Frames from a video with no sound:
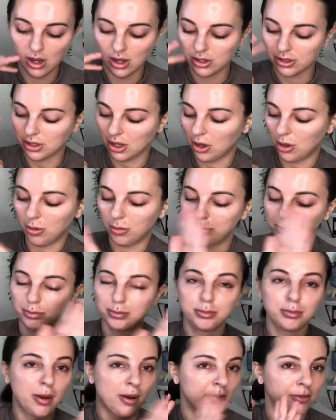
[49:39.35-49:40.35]
So
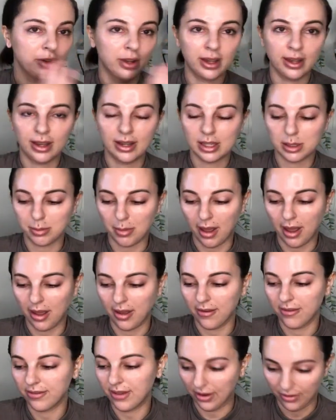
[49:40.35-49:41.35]
buffering is my
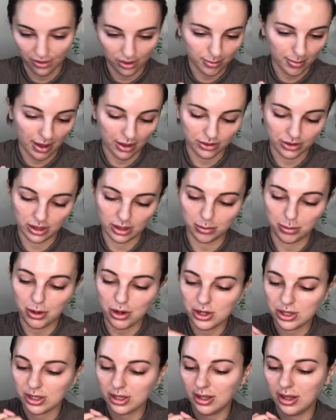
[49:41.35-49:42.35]
favorite method
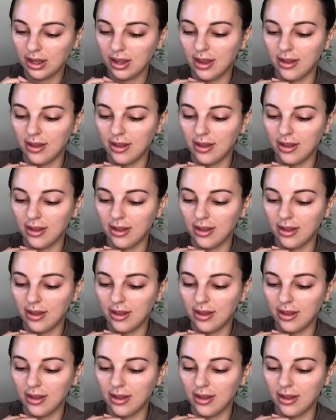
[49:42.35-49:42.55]
personally.